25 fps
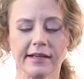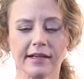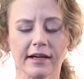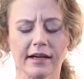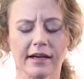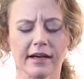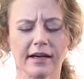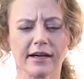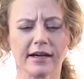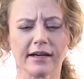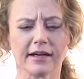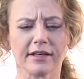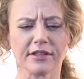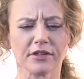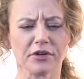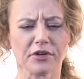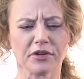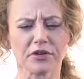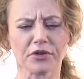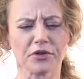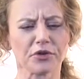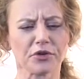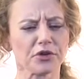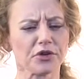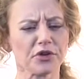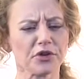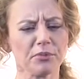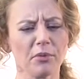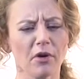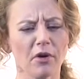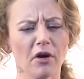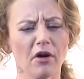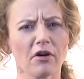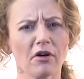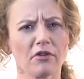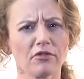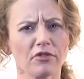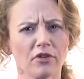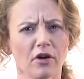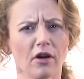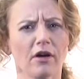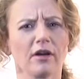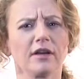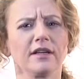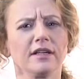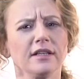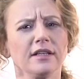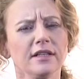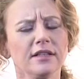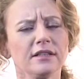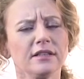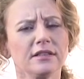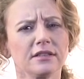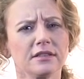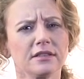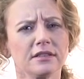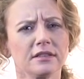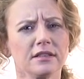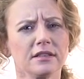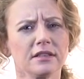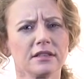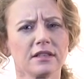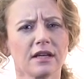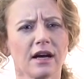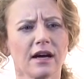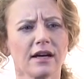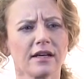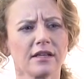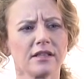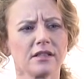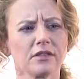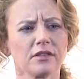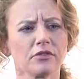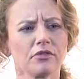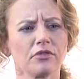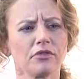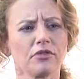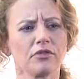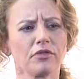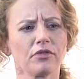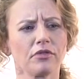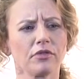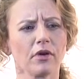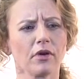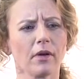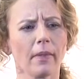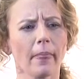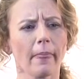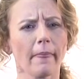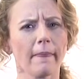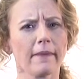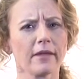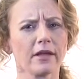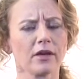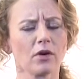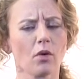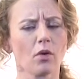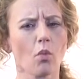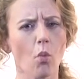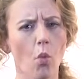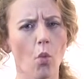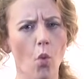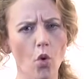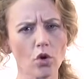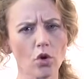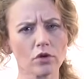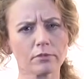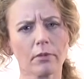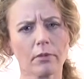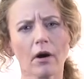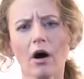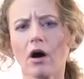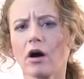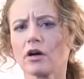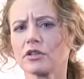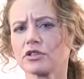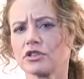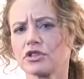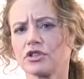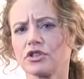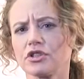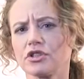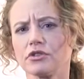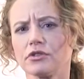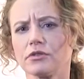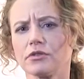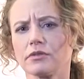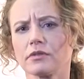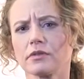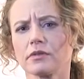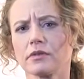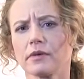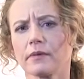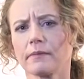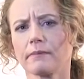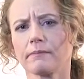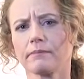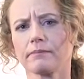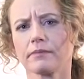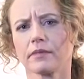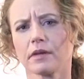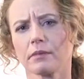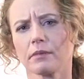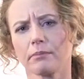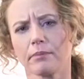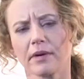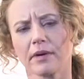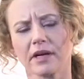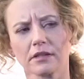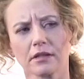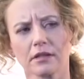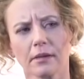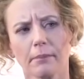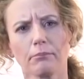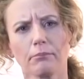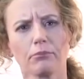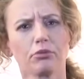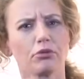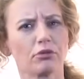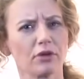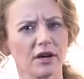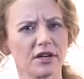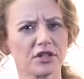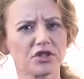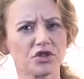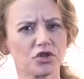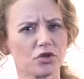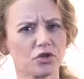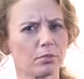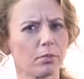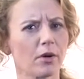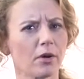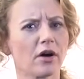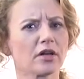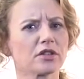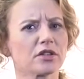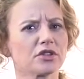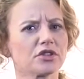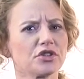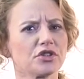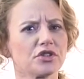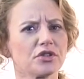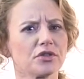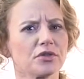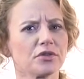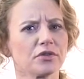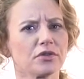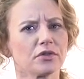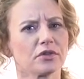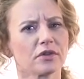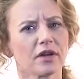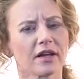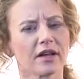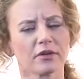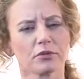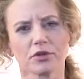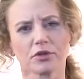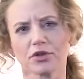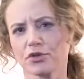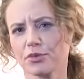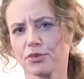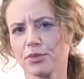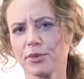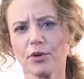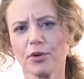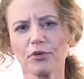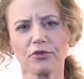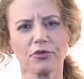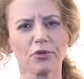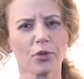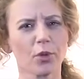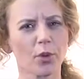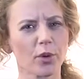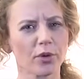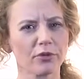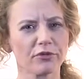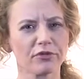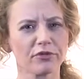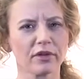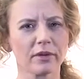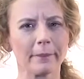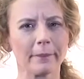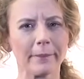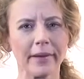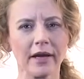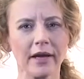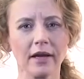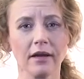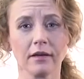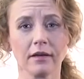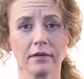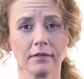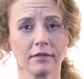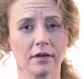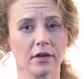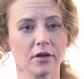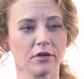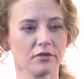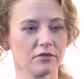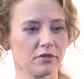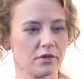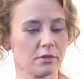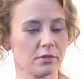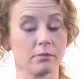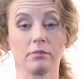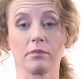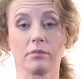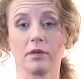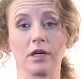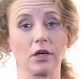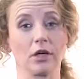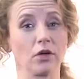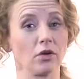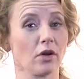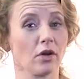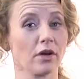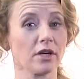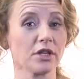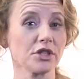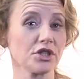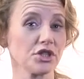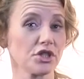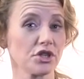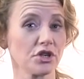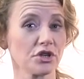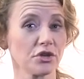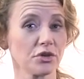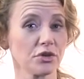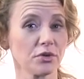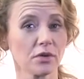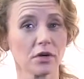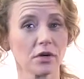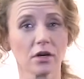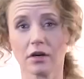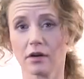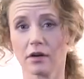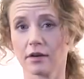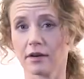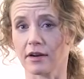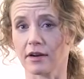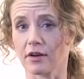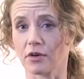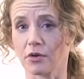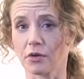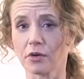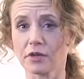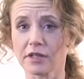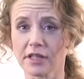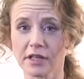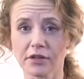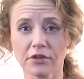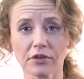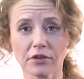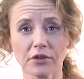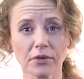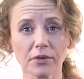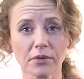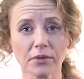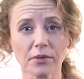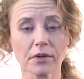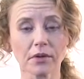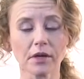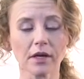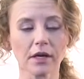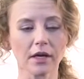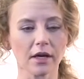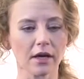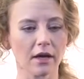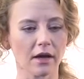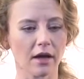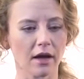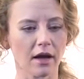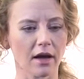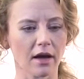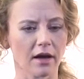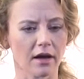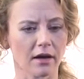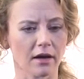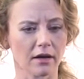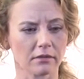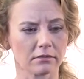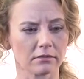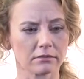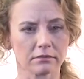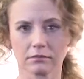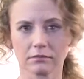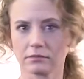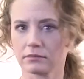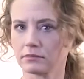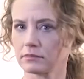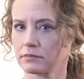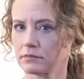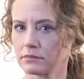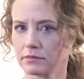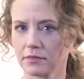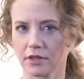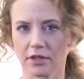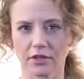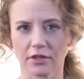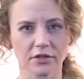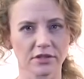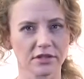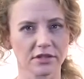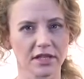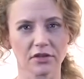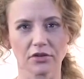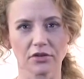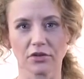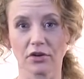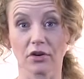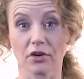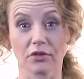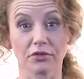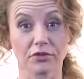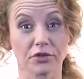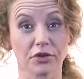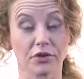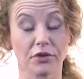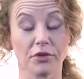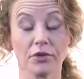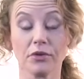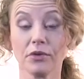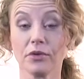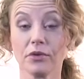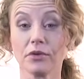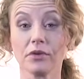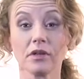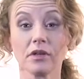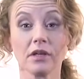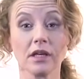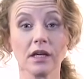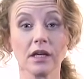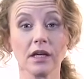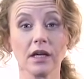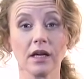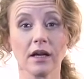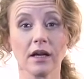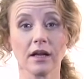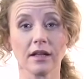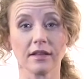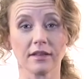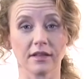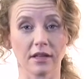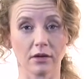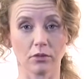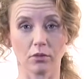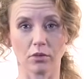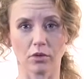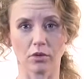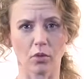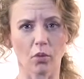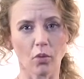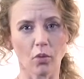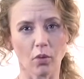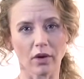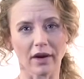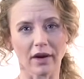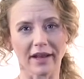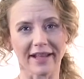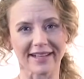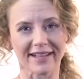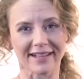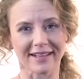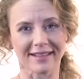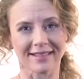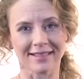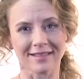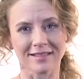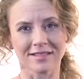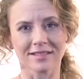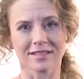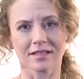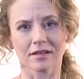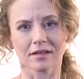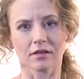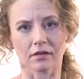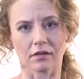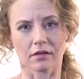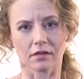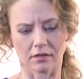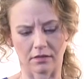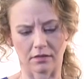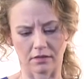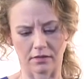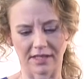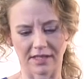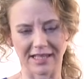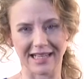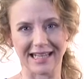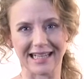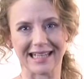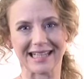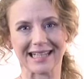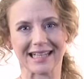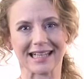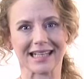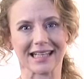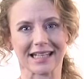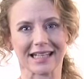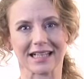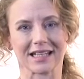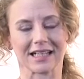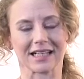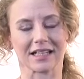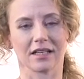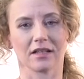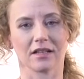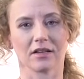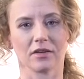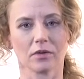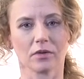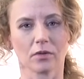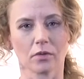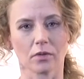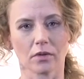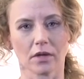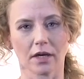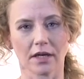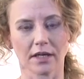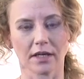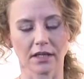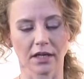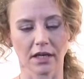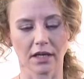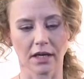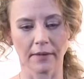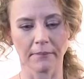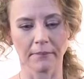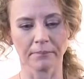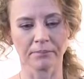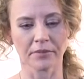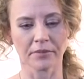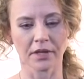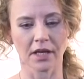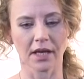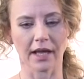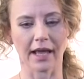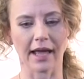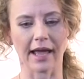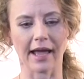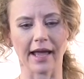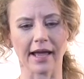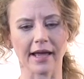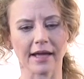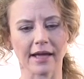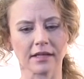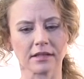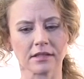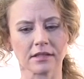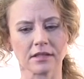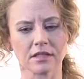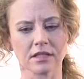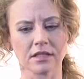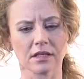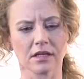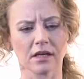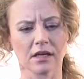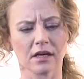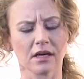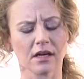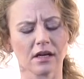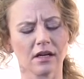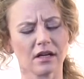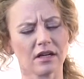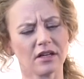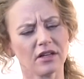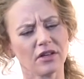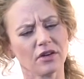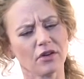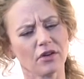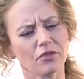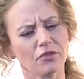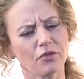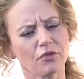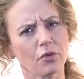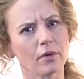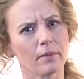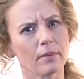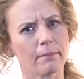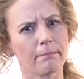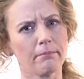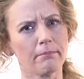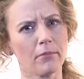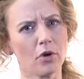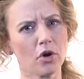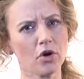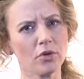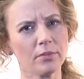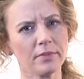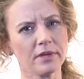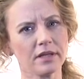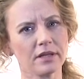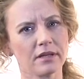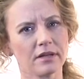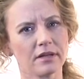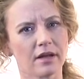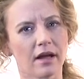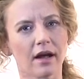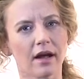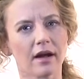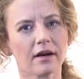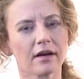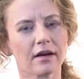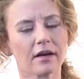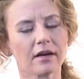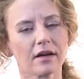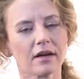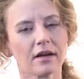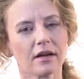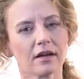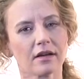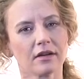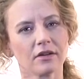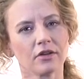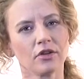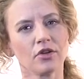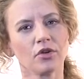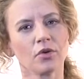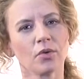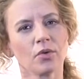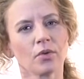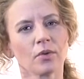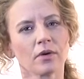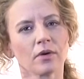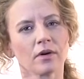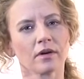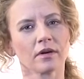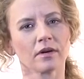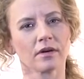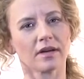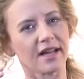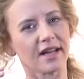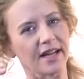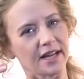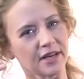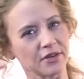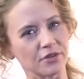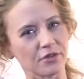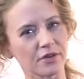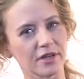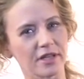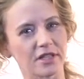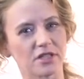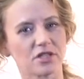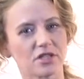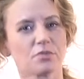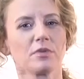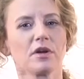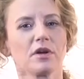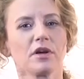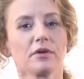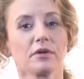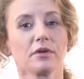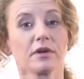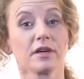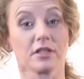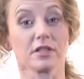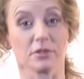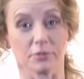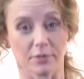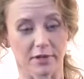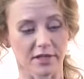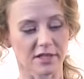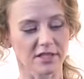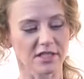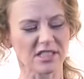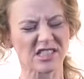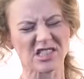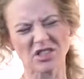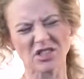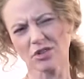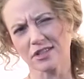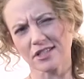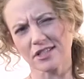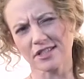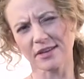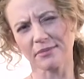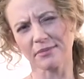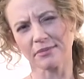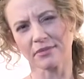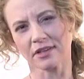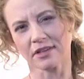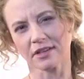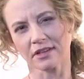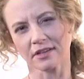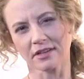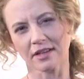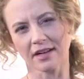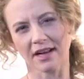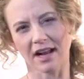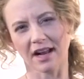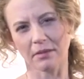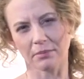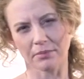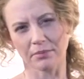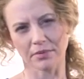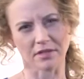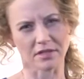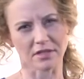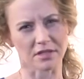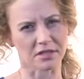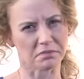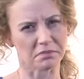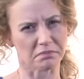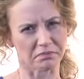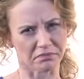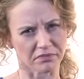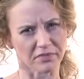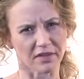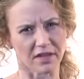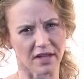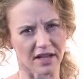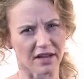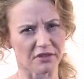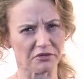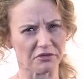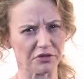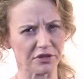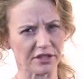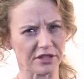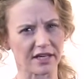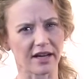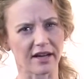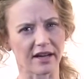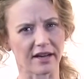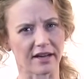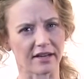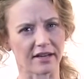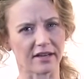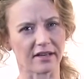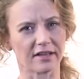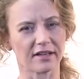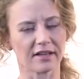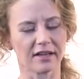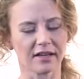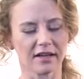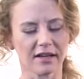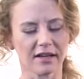a group of colleagues kind of, walked past you, but brushed past you. Like with 3 or 4 of them, none of them acknowledged you, looked at you, said good afternoon. They were all like in this little clique, right? And, for a moment there, your inner experience, because it's not something that happened every day,